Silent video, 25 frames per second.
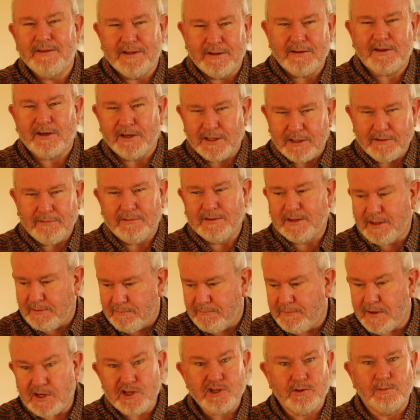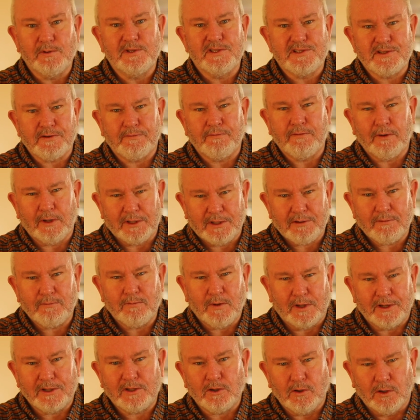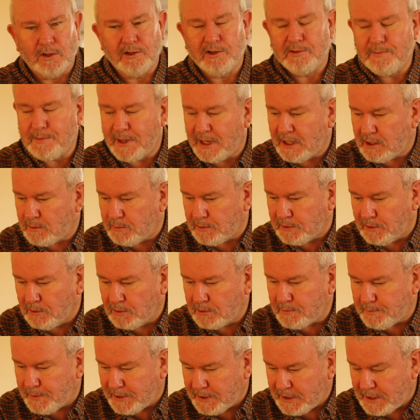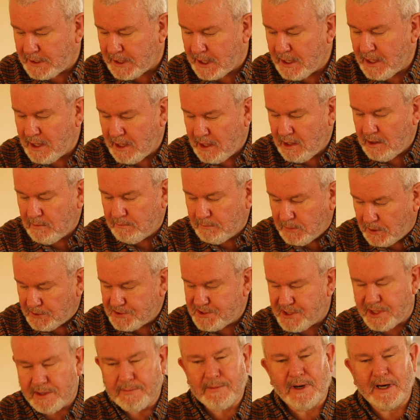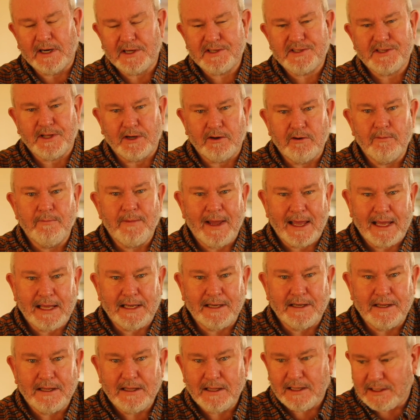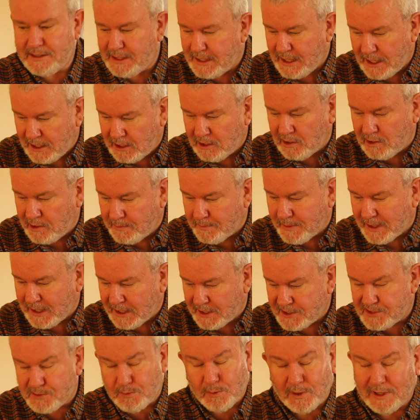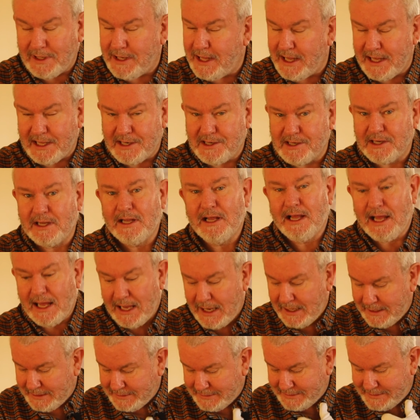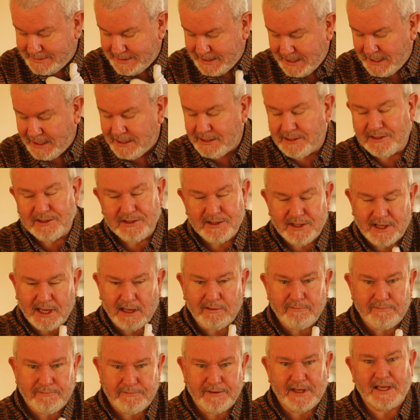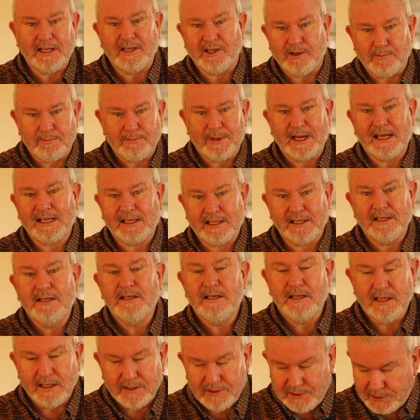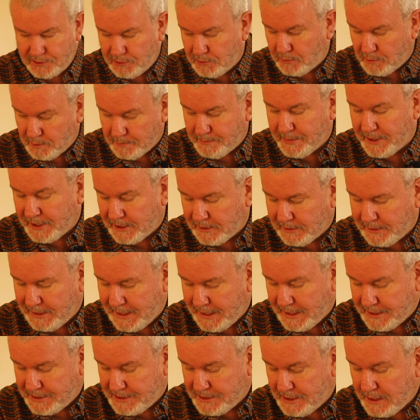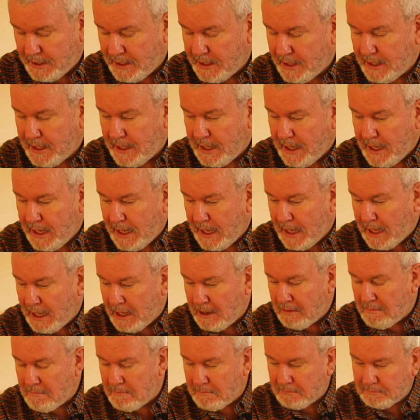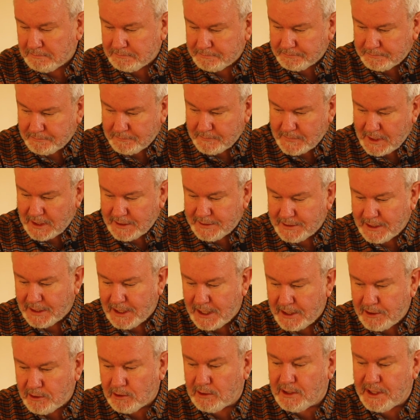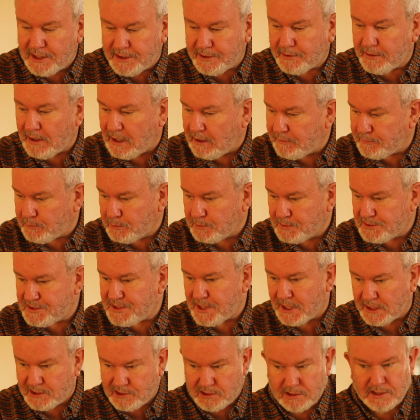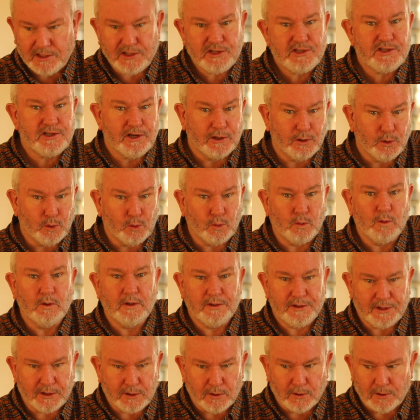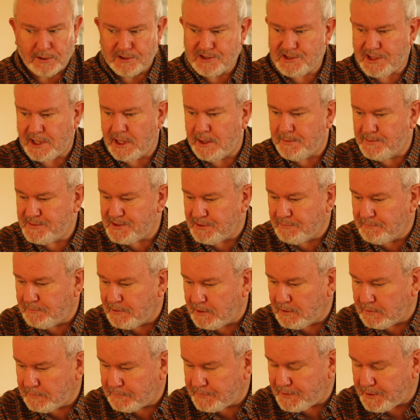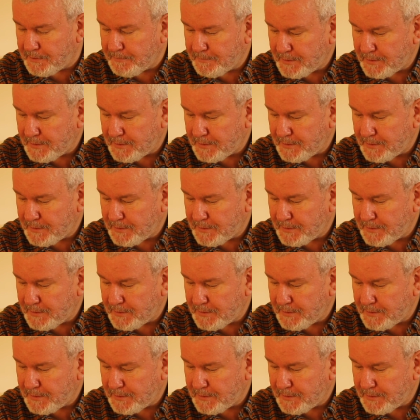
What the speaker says: kind of the visuals of what a coloured mark would look like. Most of the marks that remain, the early marks, were lead and tend to have faded back to the bare lead. The later lithographed ones actually show the colour schemes involved.